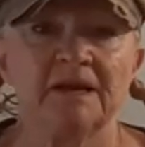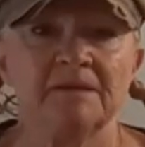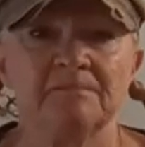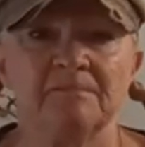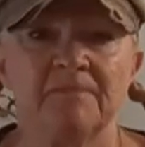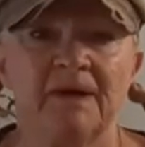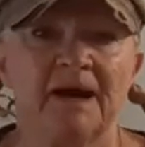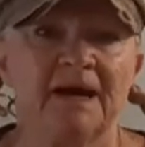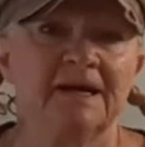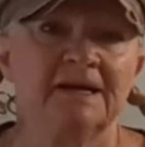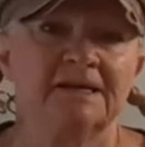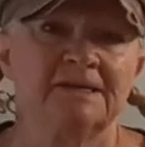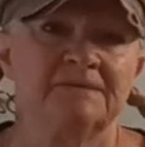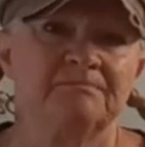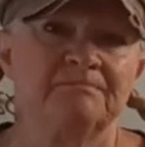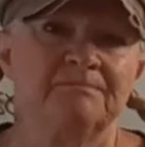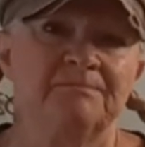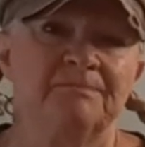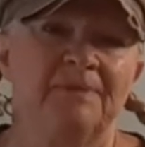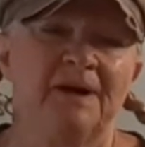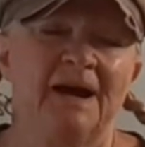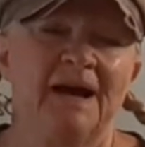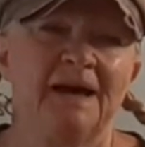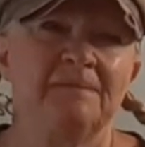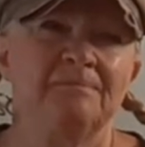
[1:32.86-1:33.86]
and by,
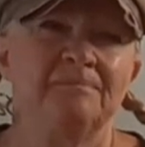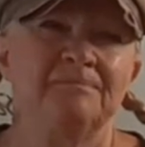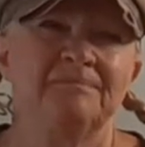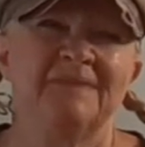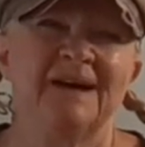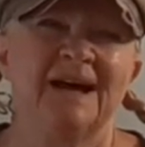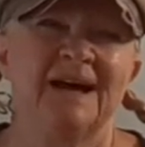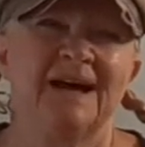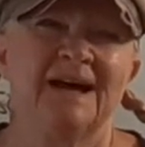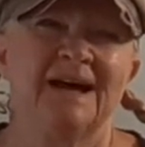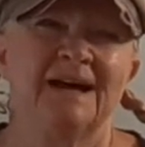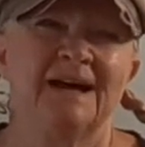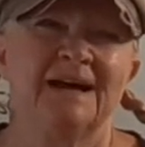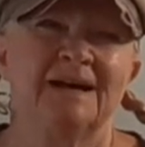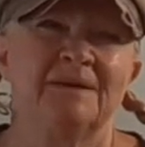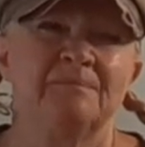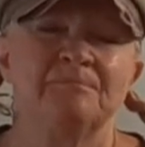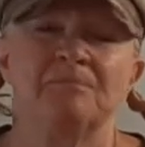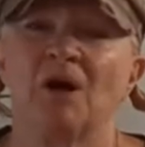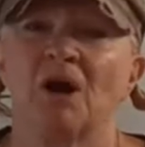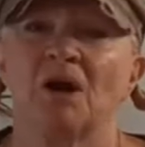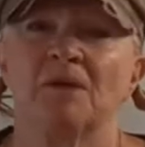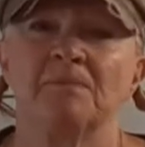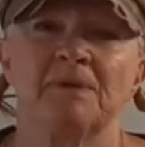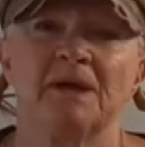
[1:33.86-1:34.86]
by uh,
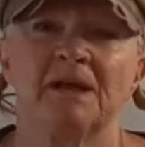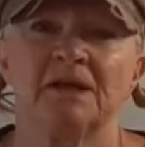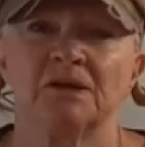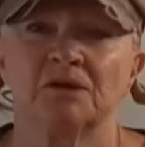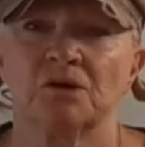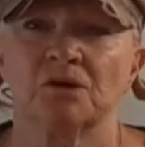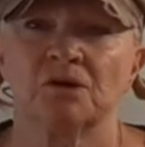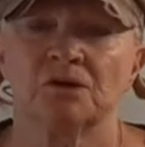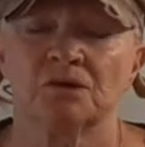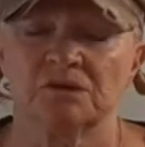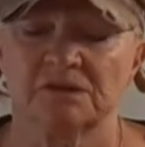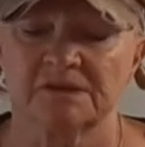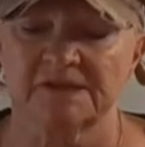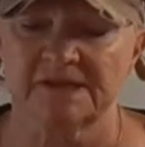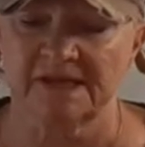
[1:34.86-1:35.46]
barbell curls